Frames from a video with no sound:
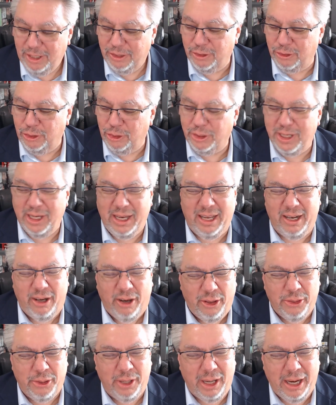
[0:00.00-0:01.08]
They're looking at
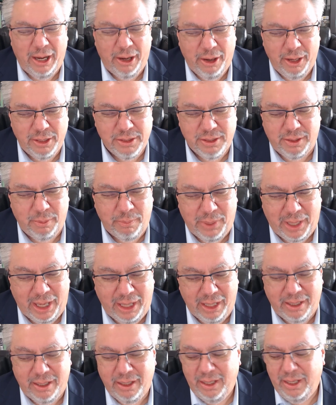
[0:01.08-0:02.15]
other areas of the
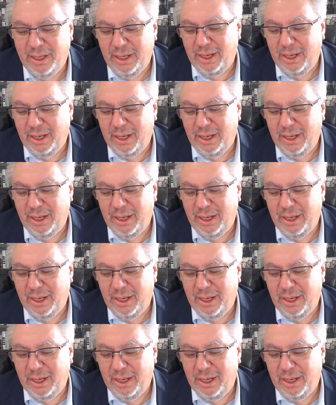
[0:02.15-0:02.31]
bank